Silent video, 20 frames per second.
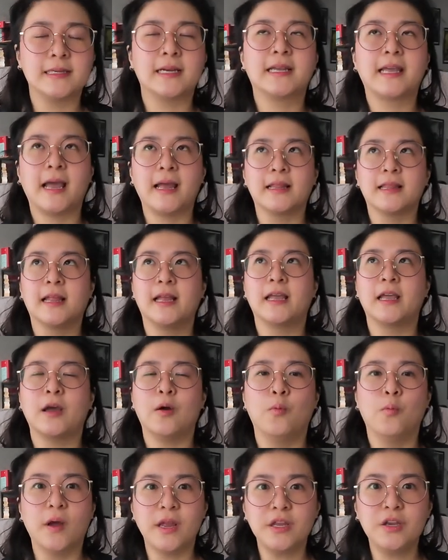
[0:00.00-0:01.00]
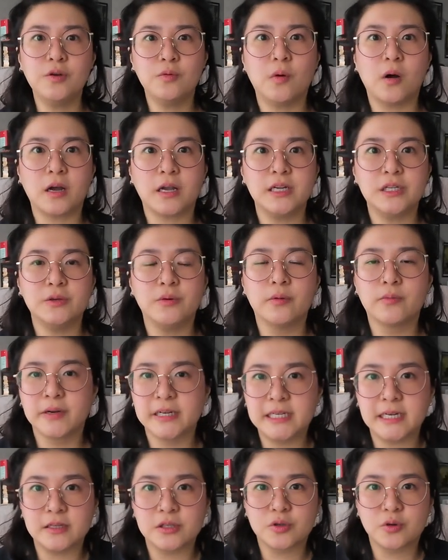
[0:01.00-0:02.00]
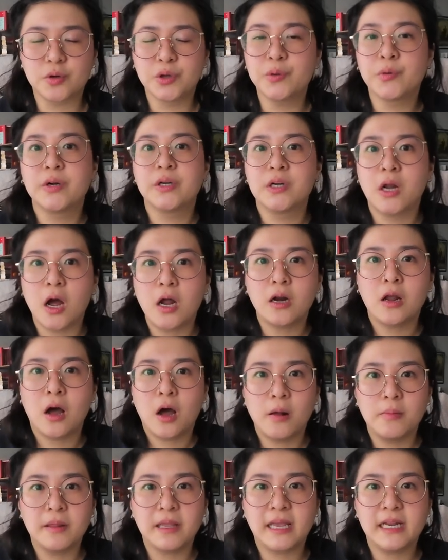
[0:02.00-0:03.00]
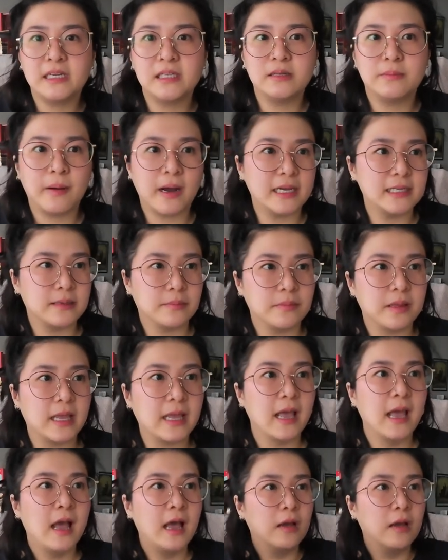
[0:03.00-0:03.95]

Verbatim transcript: Again, like when you walk into a retail store, you are not obligated to buy something.